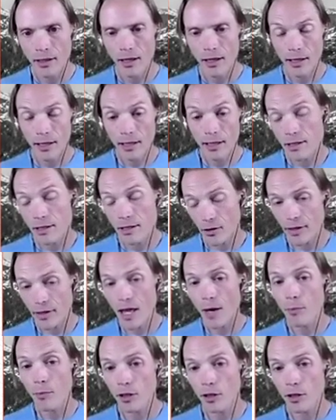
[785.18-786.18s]
considering
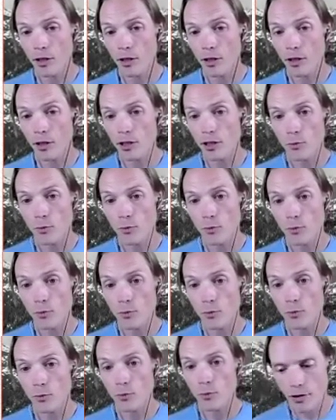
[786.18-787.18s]
that person would know the most
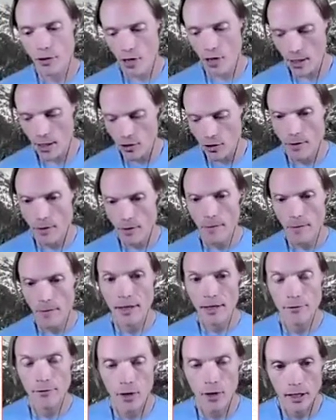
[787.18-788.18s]
about the change that
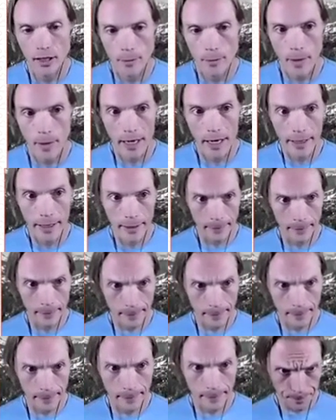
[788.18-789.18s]
they've tried to make.
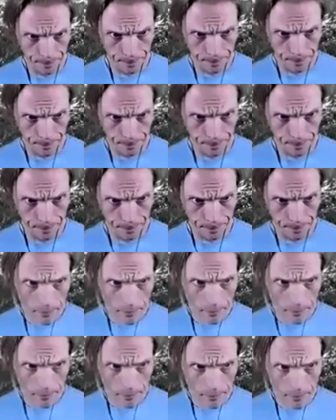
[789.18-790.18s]

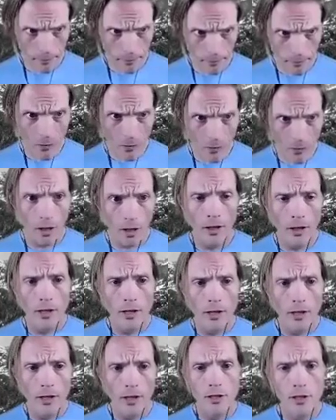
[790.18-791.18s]
So when we talk about
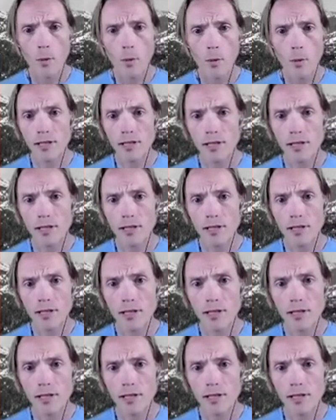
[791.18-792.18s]
the tools in this
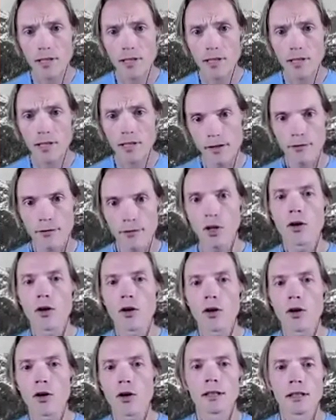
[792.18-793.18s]
flow,
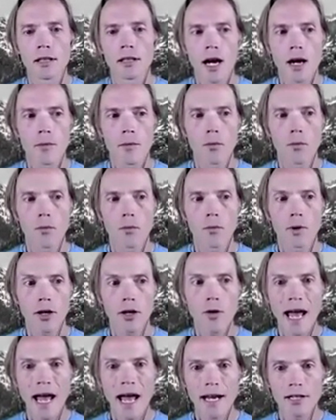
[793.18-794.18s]
we're going to go back
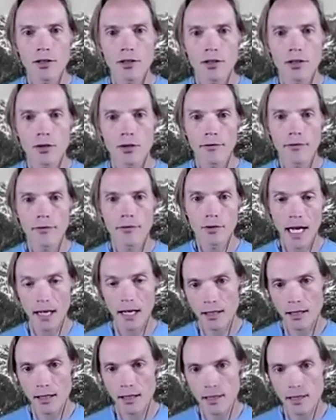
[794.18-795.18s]
to a few tenets here,
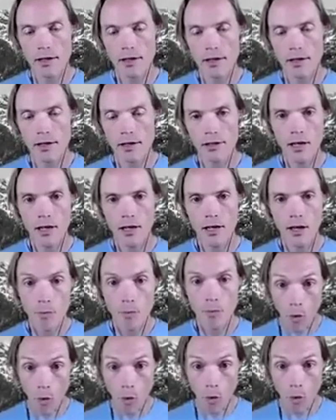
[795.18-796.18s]
and this is the
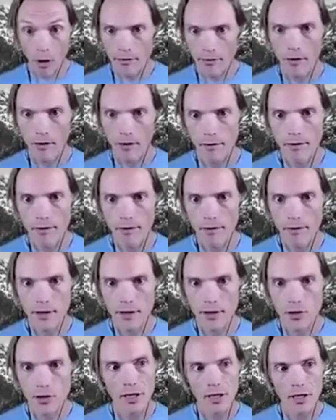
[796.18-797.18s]
point of this whole
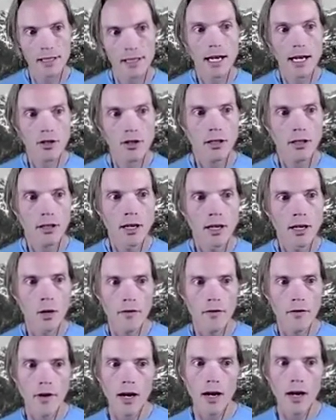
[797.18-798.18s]
presentation. We've
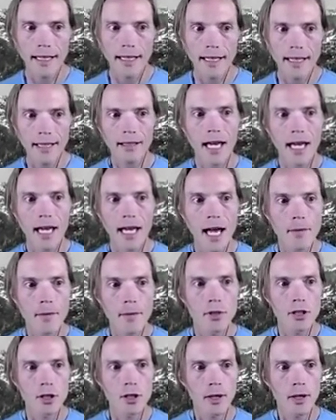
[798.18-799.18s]
got GitLab
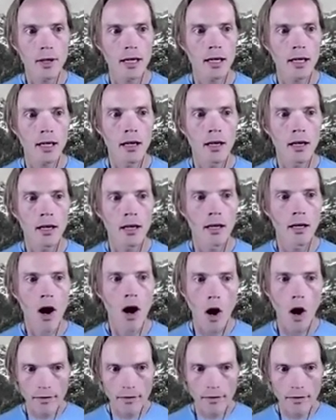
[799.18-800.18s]
doing all of the
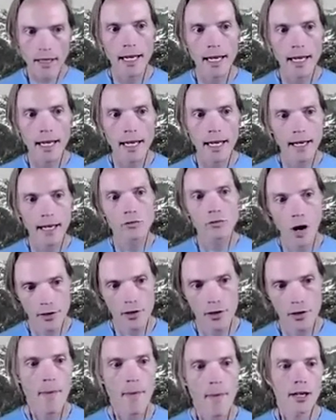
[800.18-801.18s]
Git and repository
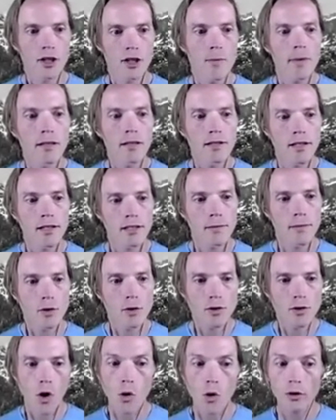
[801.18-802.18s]
management system. So
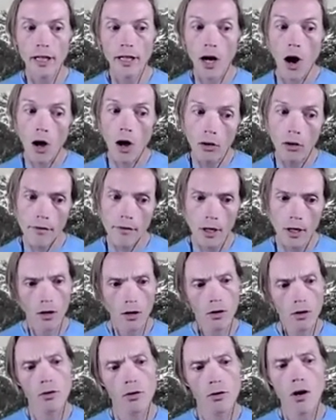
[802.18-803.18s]
it's holding all of the
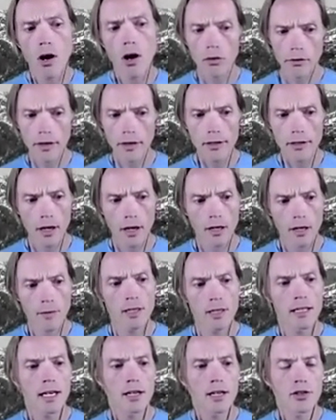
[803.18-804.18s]
code, all of the
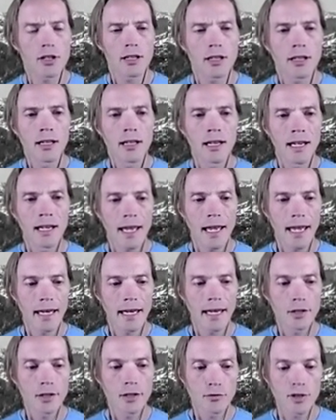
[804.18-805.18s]
documentation, and
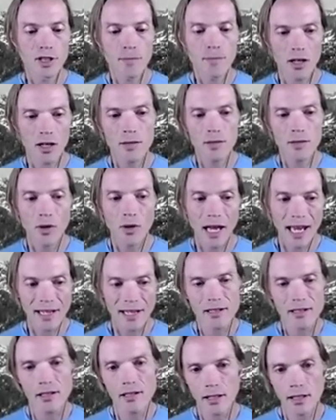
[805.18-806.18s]
is responsible as
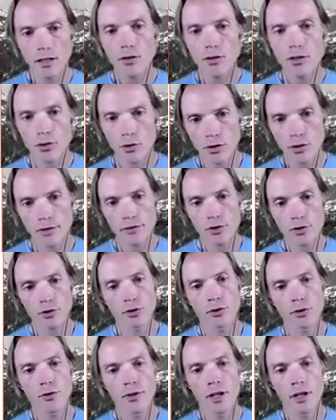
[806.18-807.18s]
the single source of
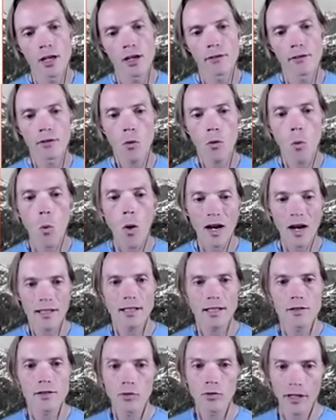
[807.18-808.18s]
truth for what
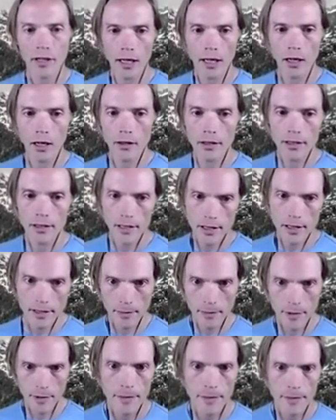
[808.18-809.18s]
is running on the
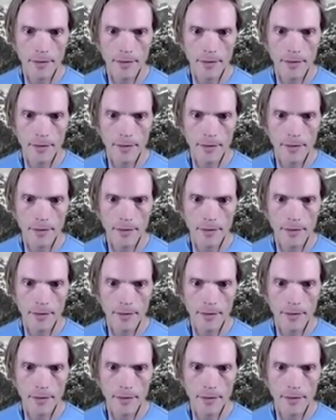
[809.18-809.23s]
systems.